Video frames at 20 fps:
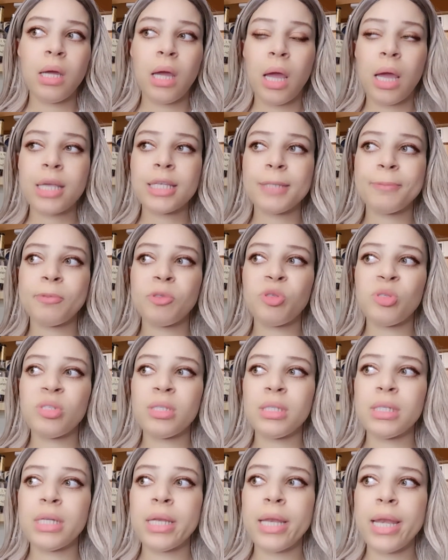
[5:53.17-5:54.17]
It's
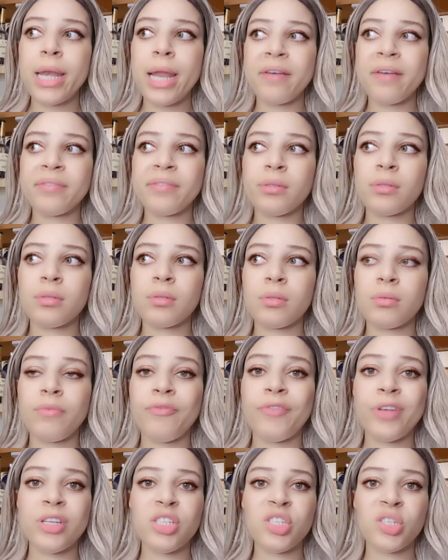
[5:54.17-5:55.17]
between the left
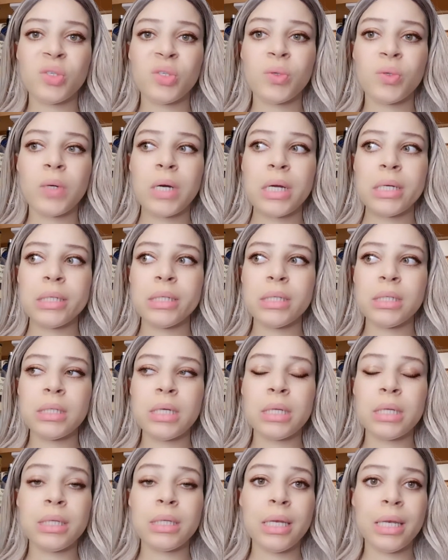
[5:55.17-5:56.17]
ventricle
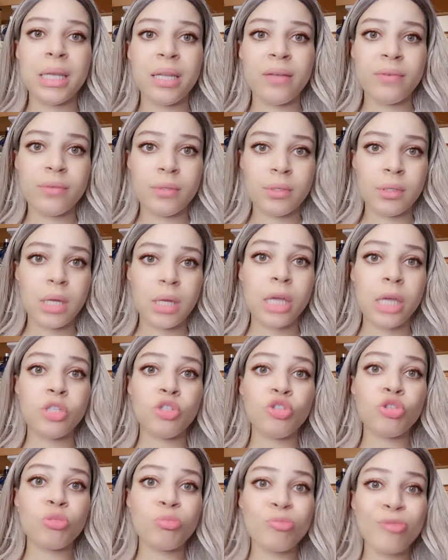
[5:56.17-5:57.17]
and the left
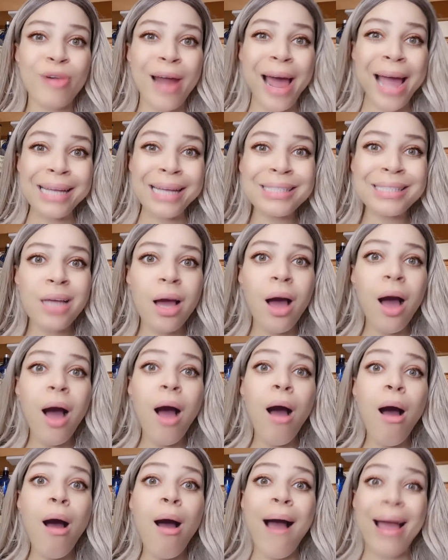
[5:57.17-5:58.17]
atrium, right?
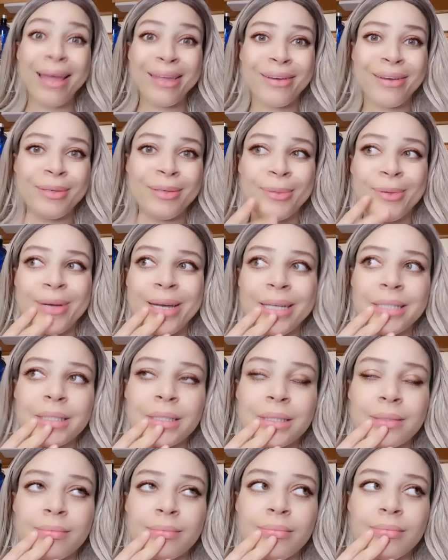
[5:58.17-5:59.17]
I got it
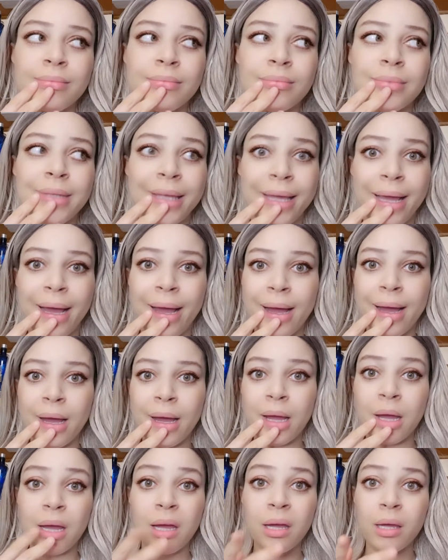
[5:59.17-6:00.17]
right.
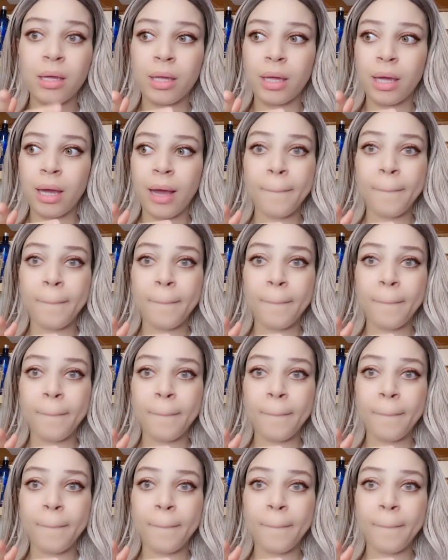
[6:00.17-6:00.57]
Yeah.